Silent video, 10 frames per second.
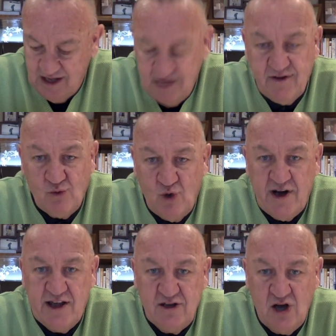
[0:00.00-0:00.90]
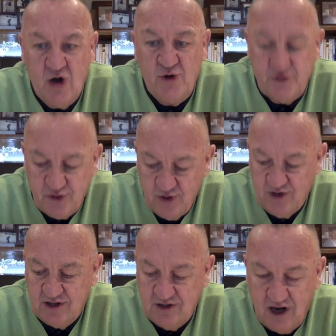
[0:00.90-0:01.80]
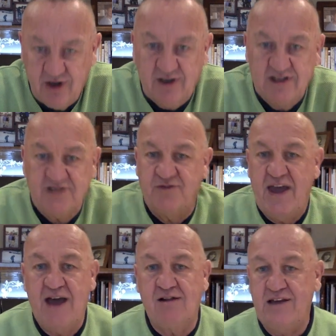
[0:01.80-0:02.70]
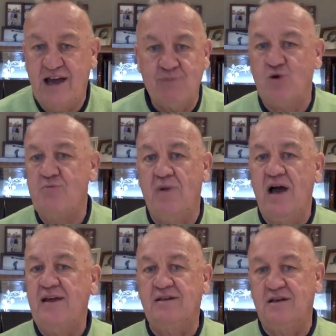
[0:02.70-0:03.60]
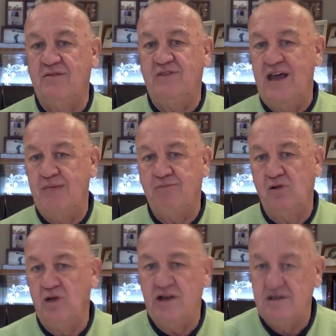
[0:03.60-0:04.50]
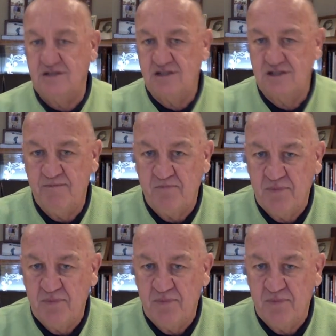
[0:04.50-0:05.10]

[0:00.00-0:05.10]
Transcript: even when I go through the darkest valley, I'm reminded of that place.